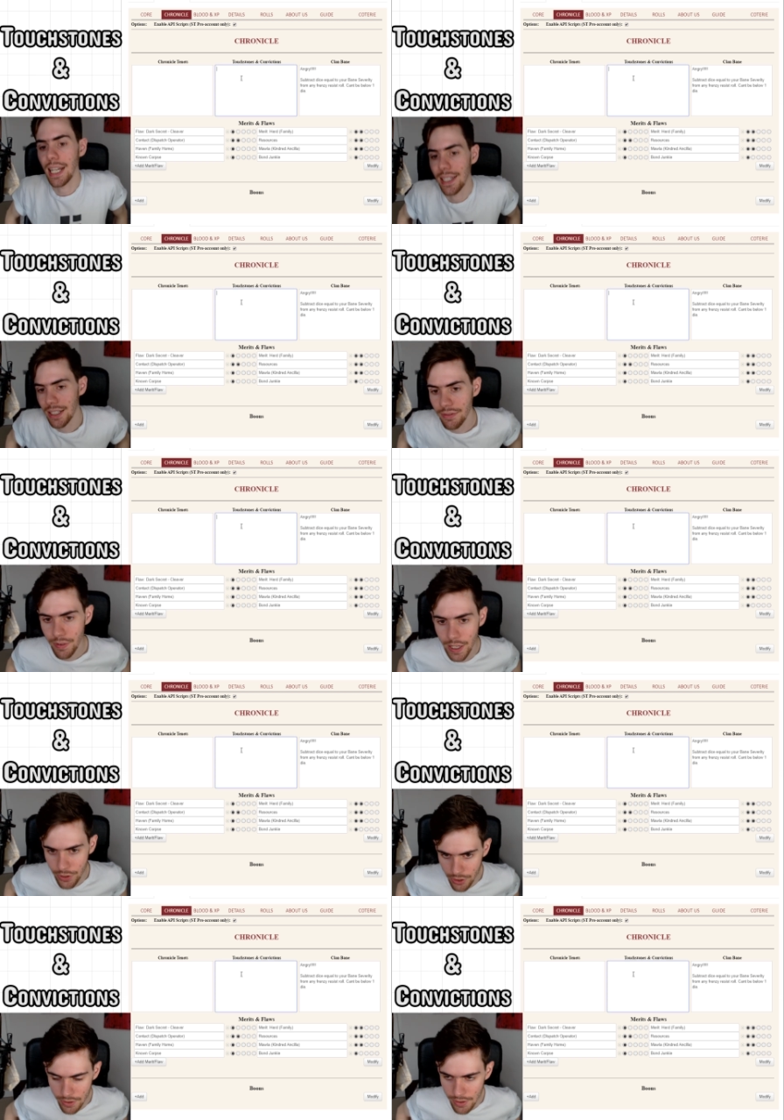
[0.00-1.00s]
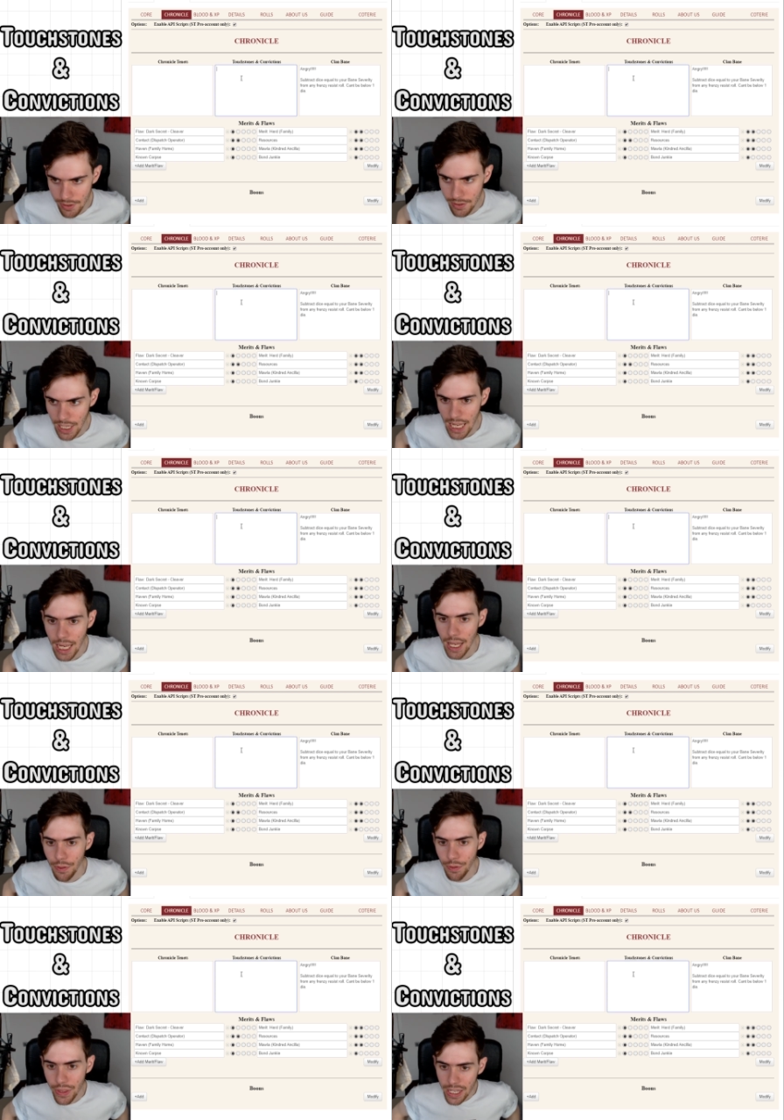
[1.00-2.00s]
and convictions.
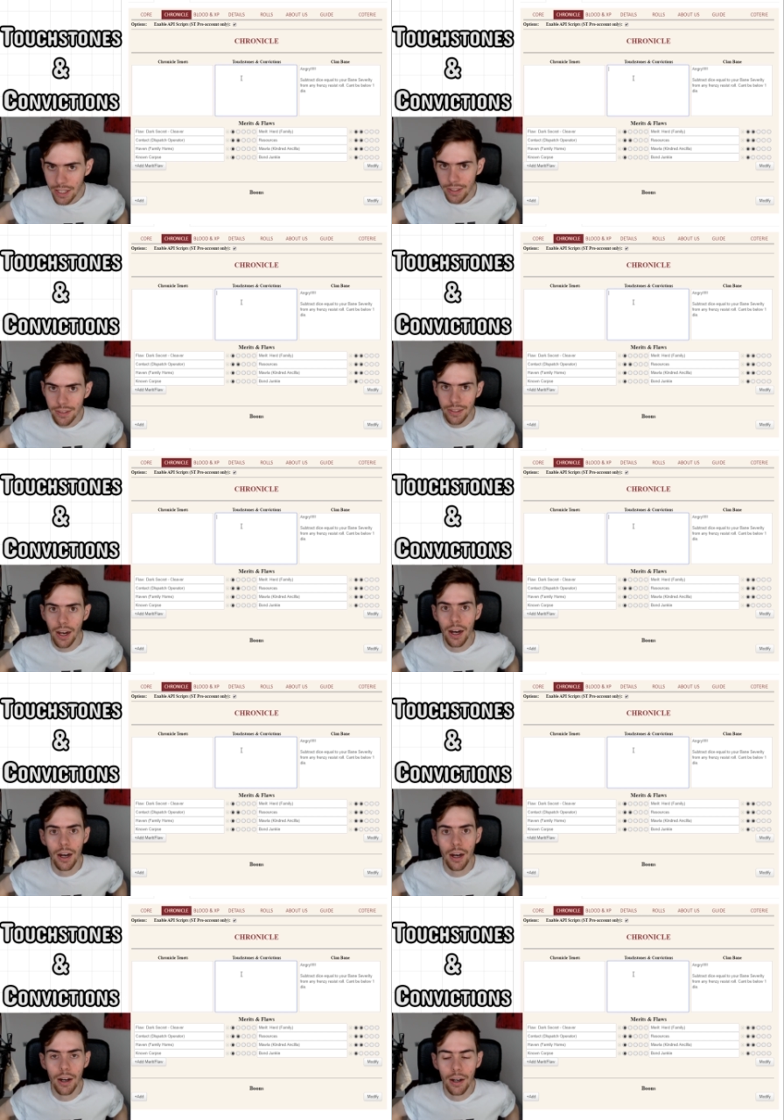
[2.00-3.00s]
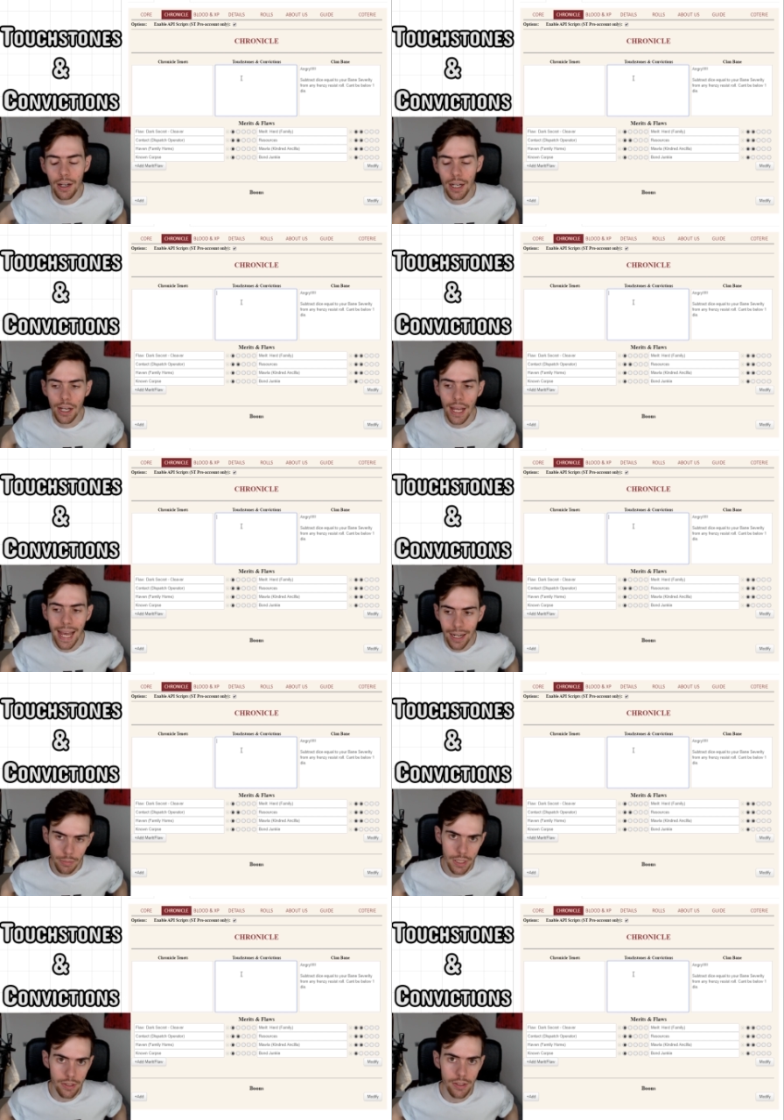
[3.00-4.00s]
These are
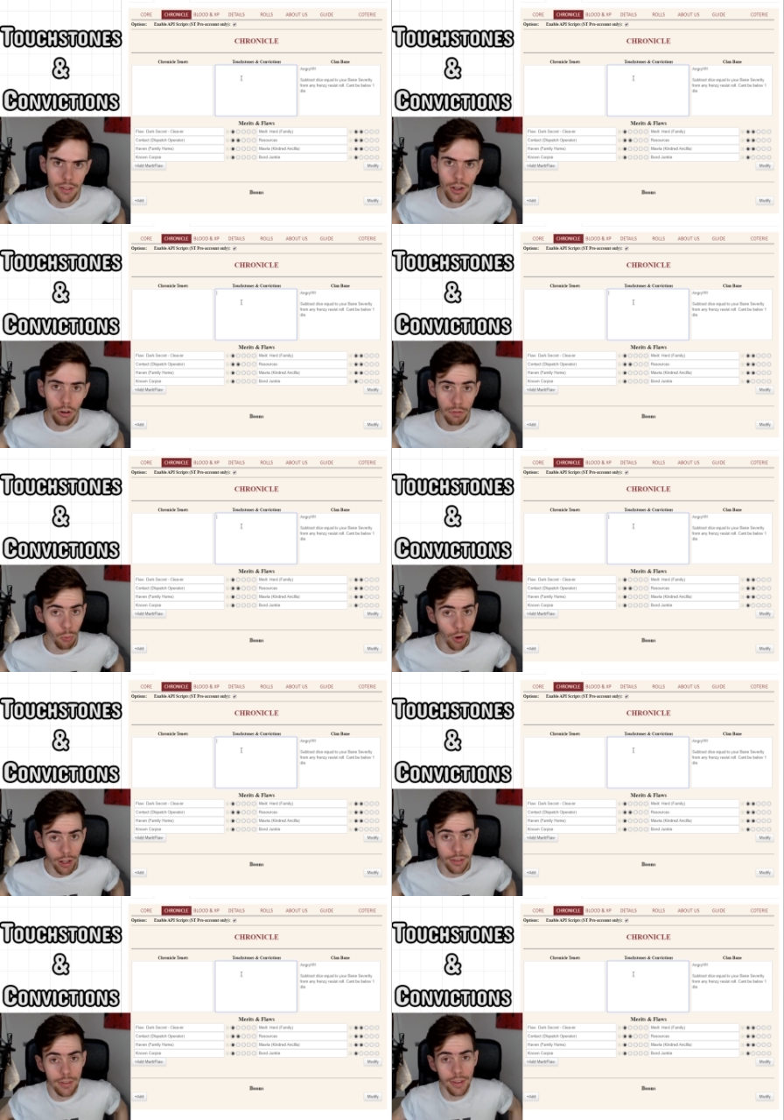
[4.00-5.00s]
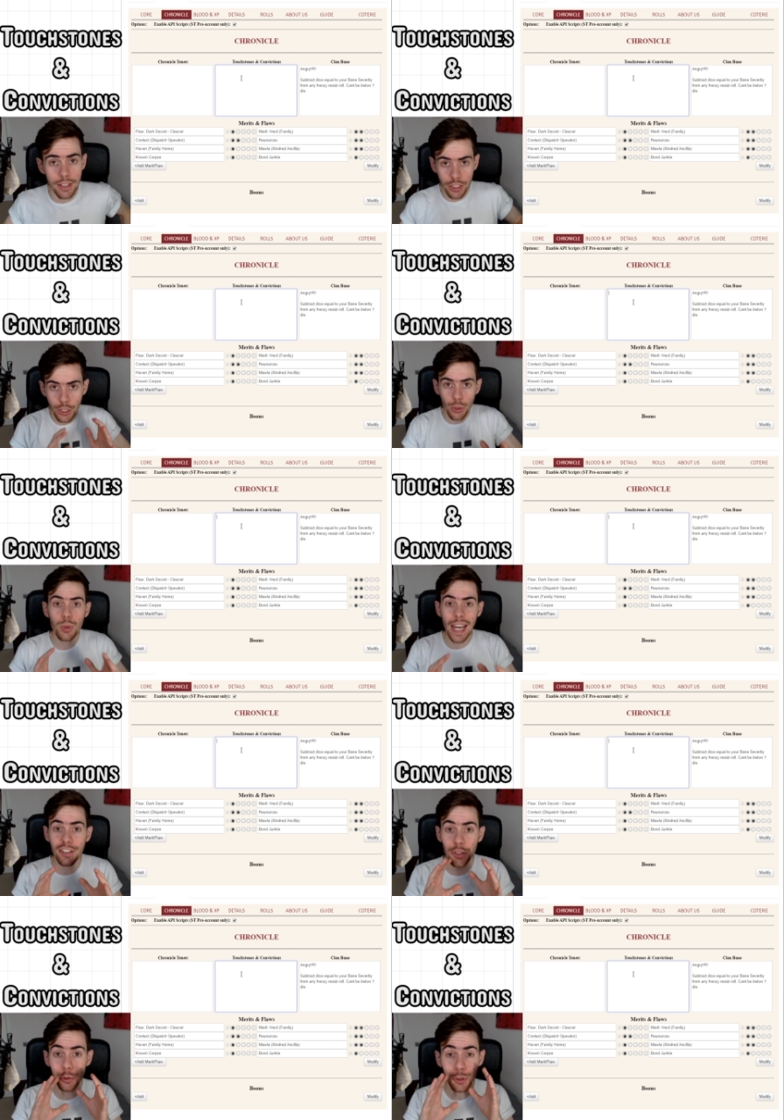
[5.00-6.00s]
elements of the world that you
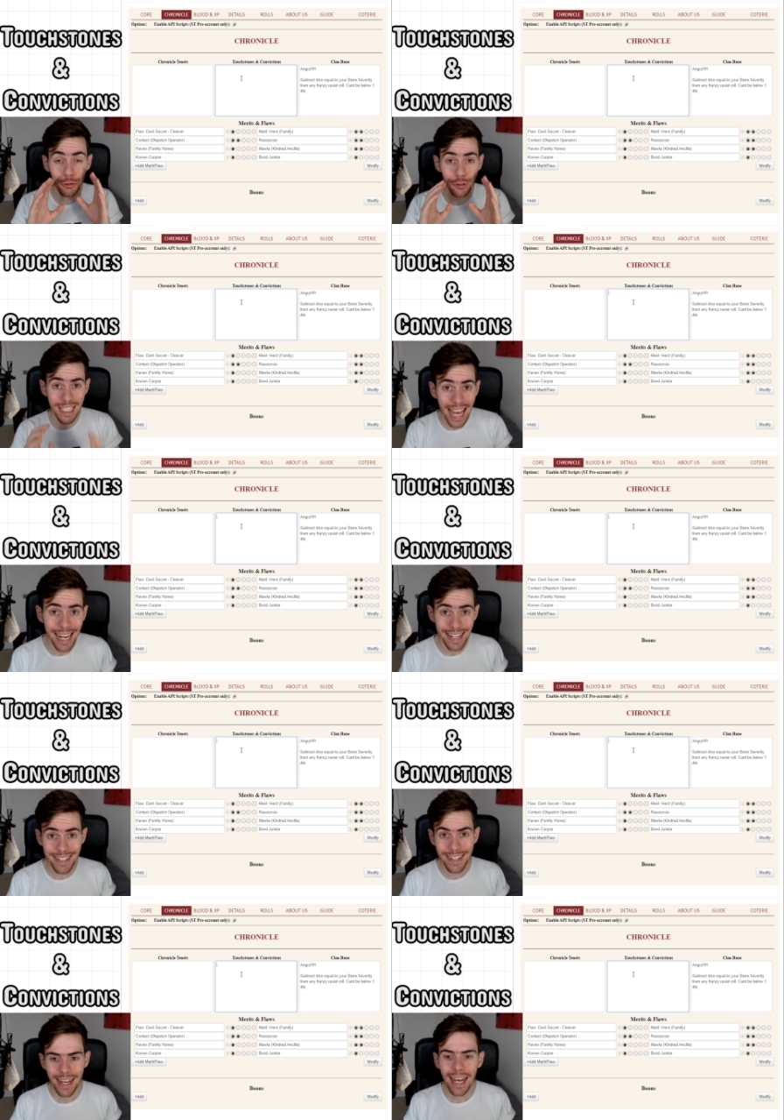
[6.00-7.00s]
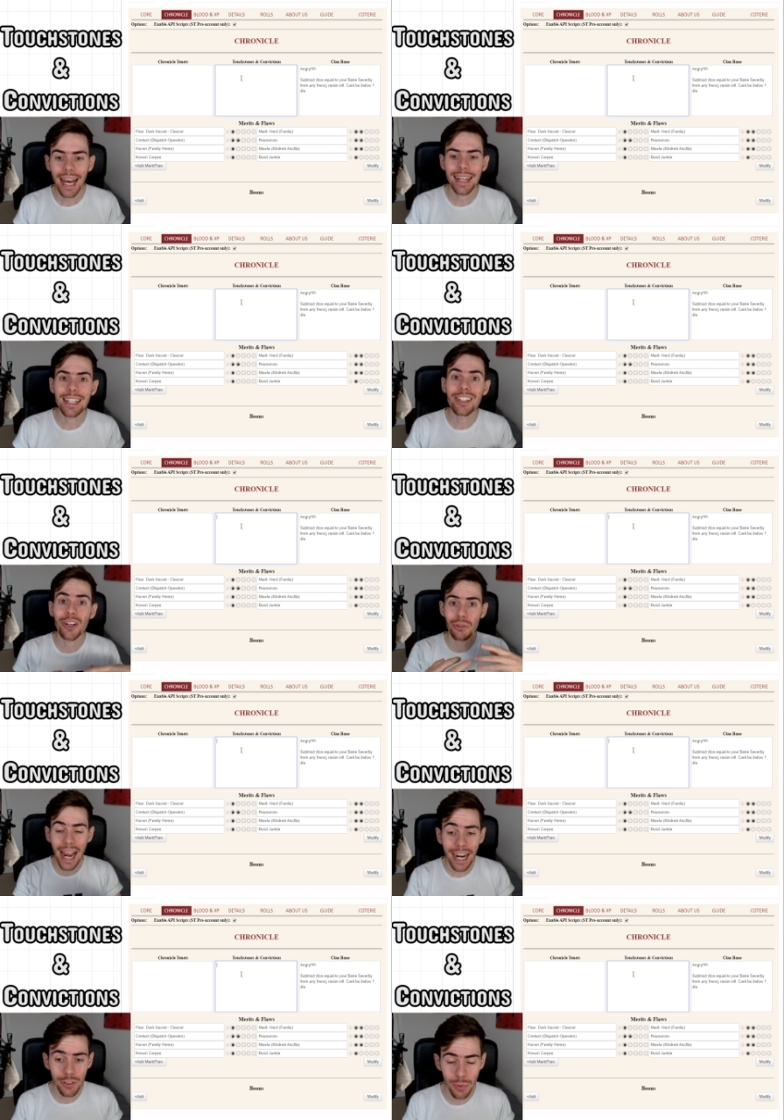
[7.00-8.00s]
get to create and
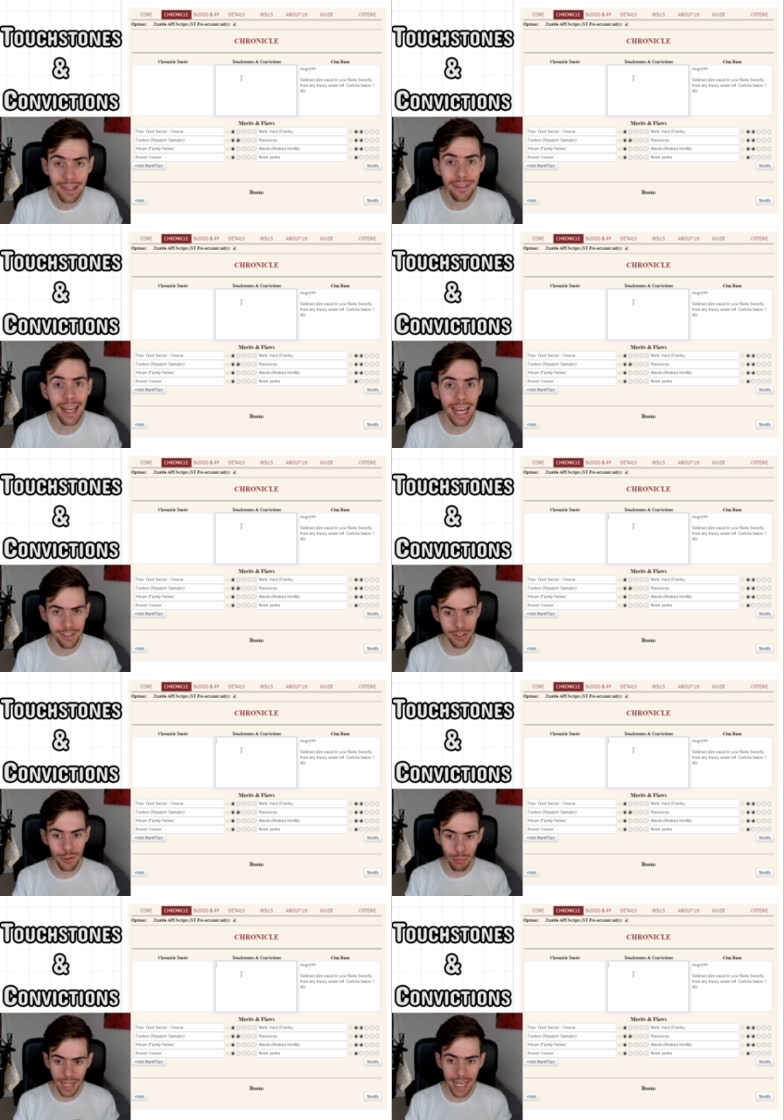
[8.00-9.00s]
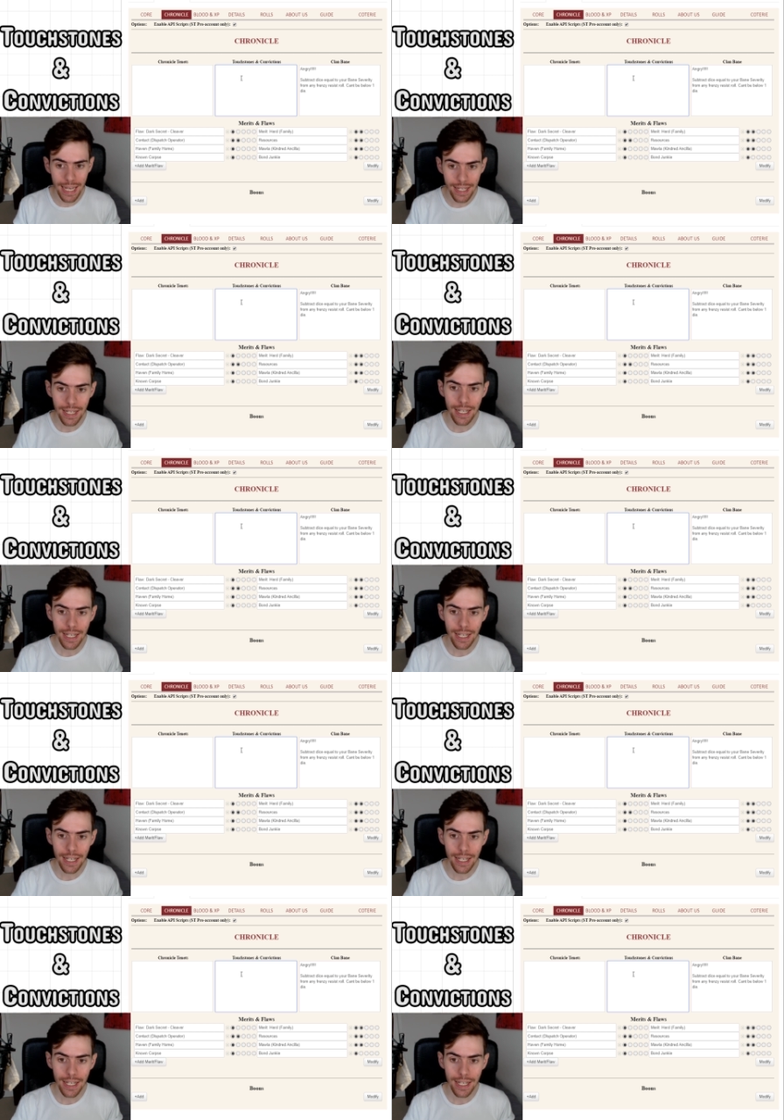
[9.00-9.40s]
interact with as you play